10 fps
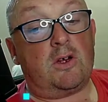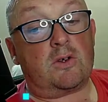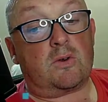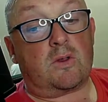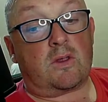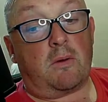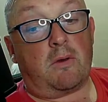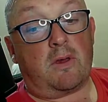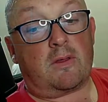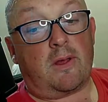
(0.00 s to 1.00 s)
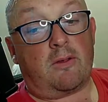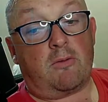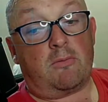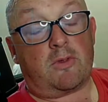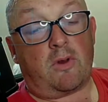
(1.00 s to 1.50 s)
Just so you can see the
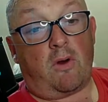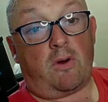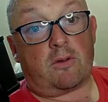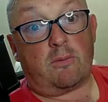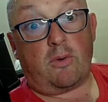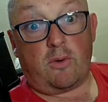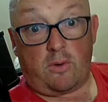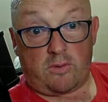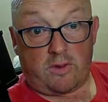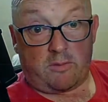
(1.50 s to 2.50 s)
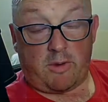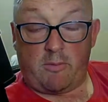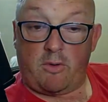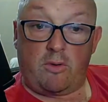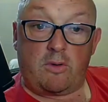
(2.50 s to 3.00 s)
ums and ahs and pauses a bit
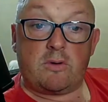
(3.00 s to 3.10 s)
more,